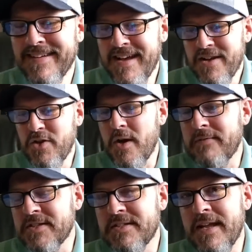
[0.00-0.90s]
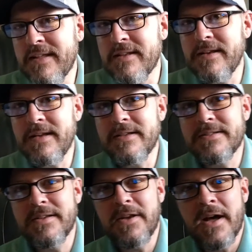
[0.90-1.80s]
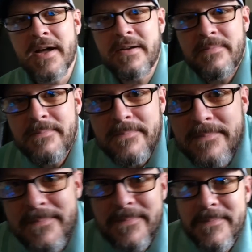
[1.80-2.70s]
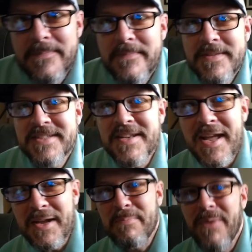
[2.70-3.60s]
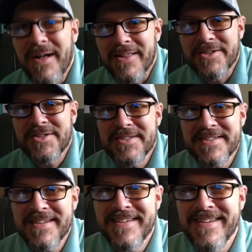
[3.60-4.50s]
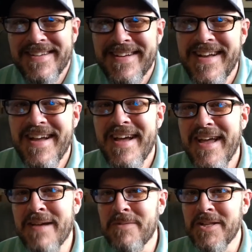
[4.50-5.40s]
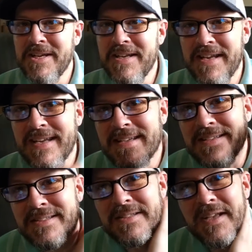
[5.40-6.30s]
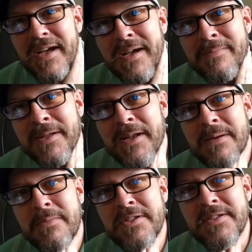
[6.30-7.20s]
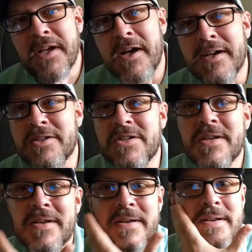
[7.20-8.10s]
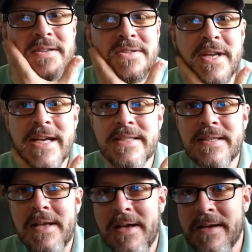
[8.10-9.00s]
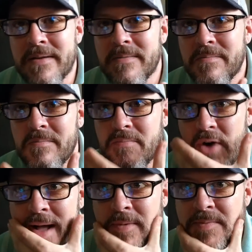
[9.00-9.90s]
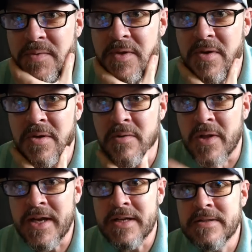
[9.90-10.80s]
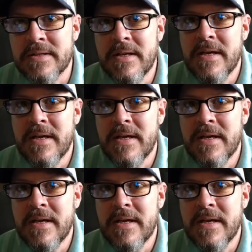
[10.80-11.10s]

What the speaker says: Do you have a snake that needs denied? Snake apologist. Emily is getting a massage. She has problems with her legs.